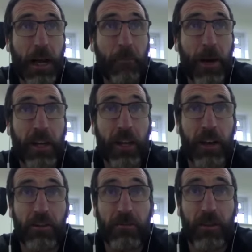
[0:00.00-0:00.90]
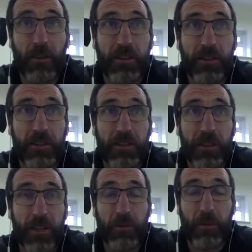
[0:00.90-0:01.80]
My current role
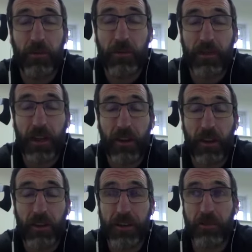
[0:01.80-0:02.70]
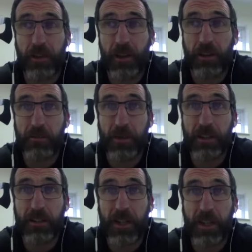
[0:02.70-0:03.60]
as a performance psychologist with the
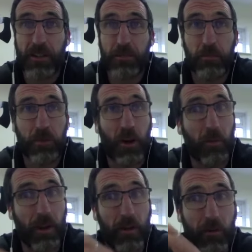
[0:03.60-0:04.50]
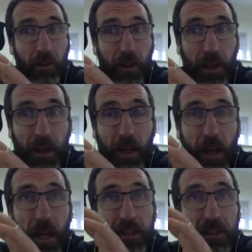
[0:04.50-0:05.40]
Ospreys is predominantly with
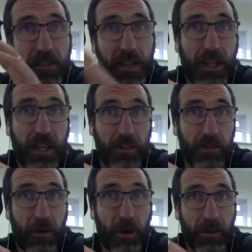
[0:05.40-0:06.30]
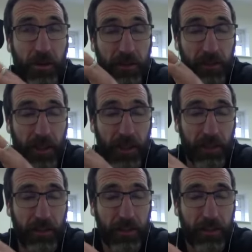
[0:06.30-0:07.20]
the senior squad and the senior
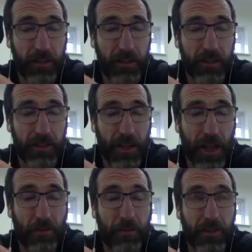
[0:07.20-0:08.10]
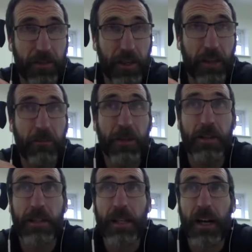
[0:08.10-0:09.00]
staff and team,
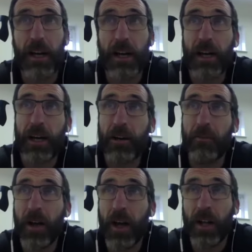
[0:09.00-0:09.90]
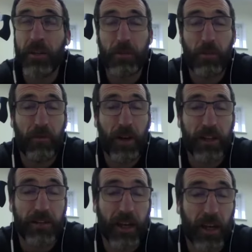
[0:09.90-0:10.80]
and to
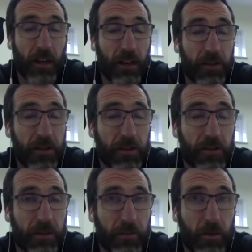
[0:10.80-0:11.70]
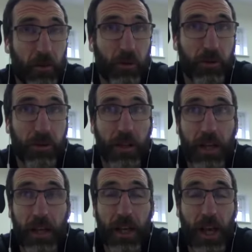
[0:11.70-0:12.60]
provide psychological support
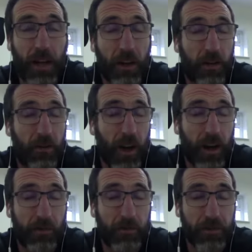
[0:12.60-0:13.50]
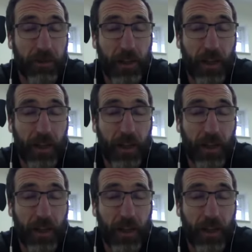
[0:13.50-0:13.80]
in and around